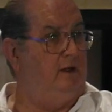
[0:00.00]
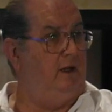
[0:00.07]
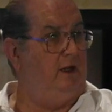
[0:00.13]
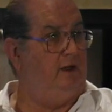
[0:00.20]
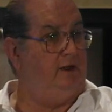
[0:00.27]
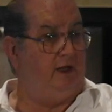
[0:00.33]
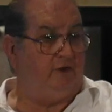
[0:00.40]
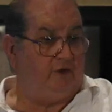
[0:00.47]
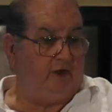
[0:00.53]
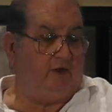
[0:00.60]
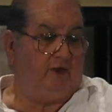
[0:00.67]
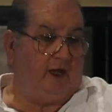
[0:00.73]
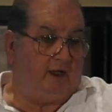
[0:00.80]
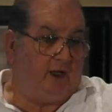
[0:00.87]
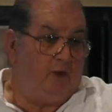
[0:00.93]
And that's
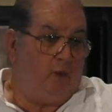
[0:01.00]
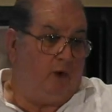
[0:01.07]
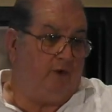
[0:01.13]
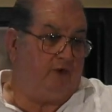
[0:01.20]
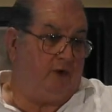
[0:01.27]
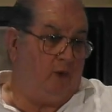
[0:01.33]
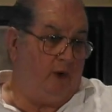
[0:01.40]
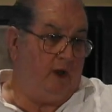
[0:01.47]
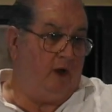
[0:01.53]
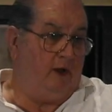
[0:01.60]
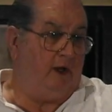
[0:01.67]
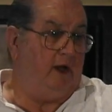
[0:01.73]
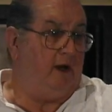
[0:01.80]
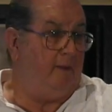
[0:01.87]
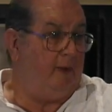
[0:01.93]
exactly what's going
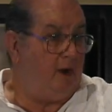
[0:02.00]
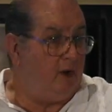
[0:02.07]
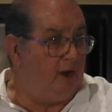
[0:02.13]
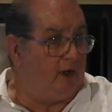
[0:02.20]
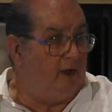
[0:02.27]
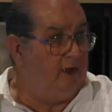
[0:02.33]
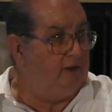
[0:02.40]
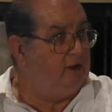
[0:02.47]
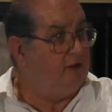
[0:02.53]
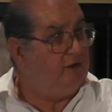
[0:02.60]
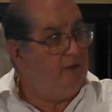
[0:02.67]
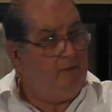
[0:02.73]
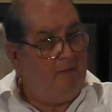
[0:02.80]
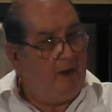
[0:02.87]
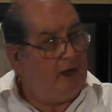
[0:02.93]
on in America. It
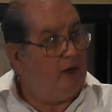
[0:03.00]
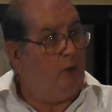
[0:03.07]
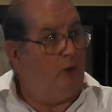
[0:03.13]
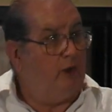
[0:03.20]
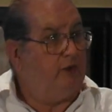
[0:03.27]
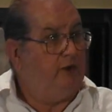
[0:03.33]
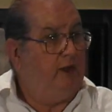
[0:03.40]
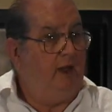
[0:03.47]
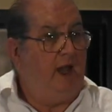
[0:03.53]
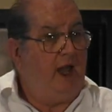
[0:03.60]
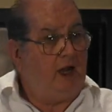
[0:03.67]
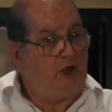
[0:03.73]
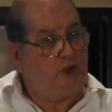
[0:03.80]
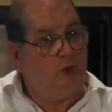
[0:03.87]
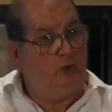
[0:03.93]
doesn't matter what the
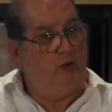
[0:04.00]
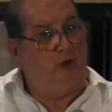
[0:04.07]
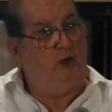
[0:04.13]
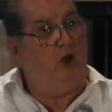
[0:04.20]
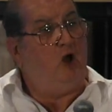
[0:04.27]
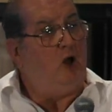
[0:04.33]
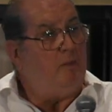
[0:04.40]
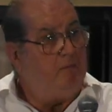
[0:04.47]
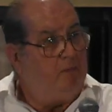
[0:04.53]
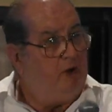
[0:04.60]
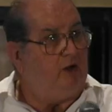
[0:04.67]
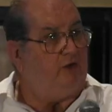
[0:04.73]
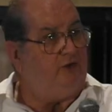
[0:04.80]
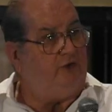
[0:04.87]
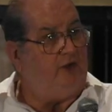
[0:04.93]
actual law
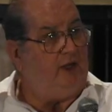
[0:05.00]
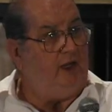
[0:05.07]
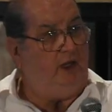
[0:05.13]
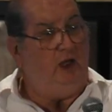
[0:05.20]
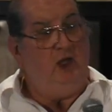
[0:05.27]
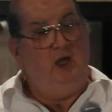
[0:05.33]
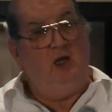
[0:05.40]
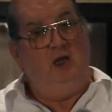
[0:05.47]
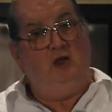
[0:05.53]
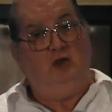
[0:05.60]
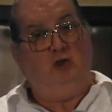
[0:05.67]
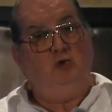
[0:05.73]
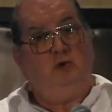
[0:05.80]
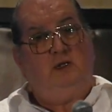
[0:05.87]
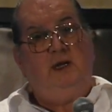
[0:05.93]
books say.
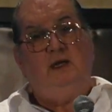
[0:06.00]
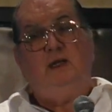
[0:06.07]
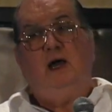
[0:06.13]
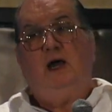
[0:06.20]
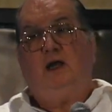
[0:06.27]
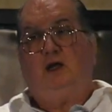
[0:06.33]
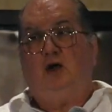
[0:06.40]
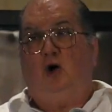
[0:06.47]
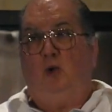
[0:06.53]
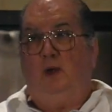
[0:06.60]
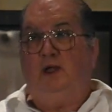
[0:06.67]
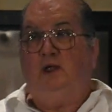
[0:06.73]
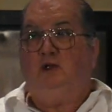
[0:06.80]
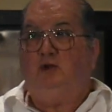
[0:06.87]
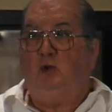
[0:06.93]
You cannot go
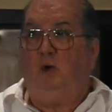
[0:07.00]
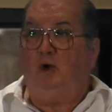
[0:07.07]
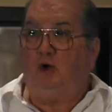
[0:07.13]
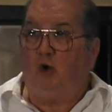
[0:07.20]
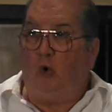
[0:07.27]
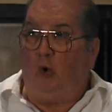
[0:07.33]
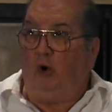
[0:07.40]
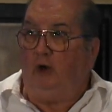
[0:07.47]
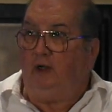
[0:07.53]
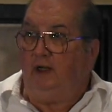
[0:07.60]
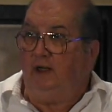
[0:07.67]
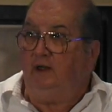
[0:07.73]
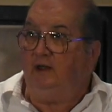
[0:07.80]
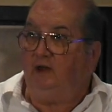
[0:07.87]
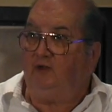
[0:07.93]
into a court
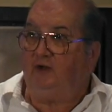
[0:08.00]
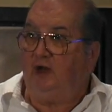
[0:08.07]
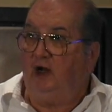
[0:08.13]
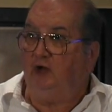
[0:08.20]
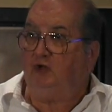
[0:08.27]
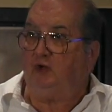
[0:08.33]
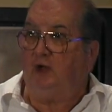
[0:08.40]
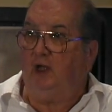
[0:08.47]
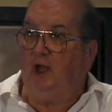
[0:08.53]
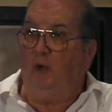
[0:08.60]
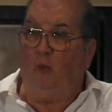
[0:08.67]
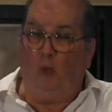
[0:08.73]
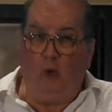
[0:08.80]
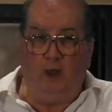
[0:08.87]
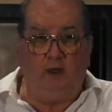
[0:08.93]
in this country
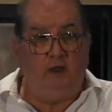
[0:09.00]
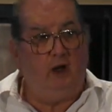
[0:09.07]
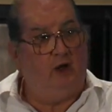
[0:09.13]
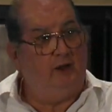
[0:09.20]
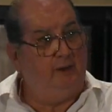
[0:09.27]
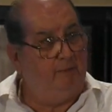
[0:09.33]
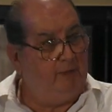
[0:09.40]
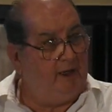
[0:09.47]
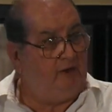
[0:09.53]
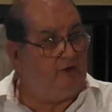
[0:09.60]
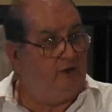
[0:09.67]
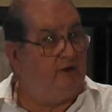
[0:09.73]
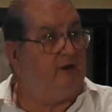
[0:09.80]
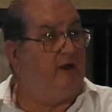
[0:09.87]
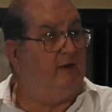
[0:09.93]
and win on the
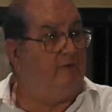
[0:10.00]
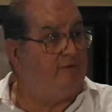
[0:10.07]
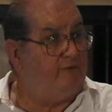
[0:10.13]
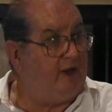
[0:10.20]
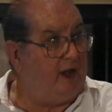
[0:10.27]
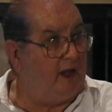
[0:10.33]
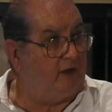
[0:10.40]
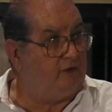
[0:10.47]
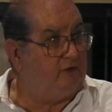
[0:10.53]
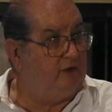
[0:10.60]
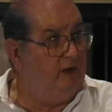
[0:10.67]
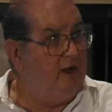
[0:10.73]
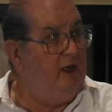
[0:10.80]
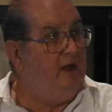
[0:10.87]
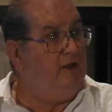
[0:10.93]
basis of facts.
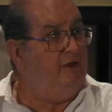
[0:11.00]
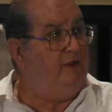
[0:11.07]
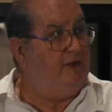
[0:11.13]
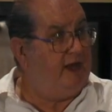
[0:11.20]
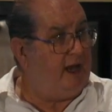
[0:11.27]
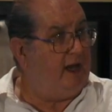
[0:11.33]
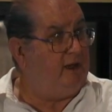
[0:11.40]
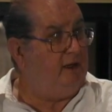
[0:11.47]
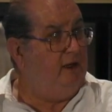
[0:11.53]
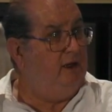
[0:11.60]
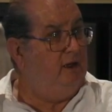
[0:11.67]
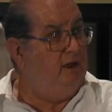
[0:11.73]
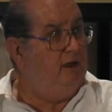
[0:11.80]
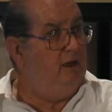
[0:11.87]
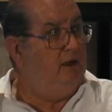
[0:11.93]
That
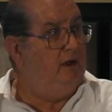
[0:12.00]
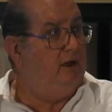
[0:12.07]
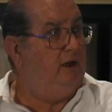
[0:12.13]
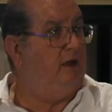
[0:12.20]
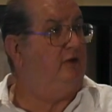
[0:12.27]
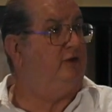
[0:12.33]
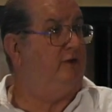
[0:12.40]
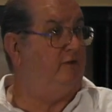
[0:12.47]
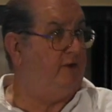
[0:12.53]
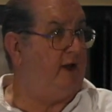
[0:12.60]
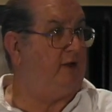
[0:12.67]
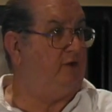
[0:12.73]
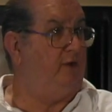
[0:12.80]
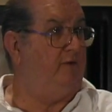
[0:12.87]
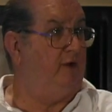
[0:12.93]
is the
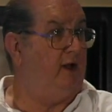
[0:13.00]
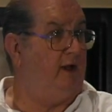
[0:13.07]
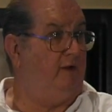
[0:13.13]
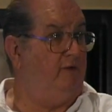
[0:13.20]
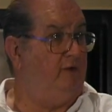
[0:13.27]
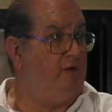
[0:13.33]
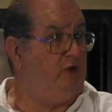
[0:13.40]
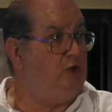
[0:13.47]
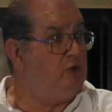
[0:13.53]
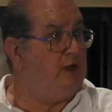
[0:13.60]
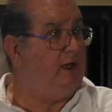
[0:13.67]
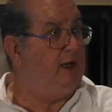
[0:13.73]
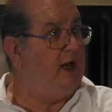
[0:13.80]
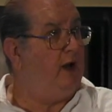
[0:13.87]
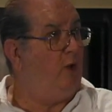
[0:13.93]
facts of life. You
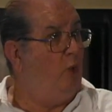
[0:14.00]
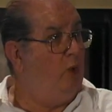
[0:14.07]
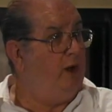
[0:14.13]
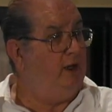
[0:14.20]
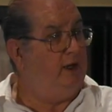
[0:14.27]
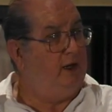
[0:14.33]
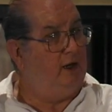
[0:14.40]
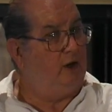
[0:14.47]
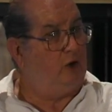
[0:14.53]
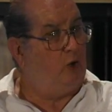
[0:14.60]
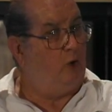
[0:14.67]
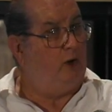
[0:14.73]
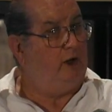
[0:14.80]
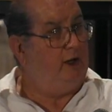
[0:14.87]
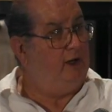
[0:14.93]
cannot win in a
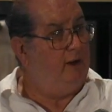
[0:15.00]
court in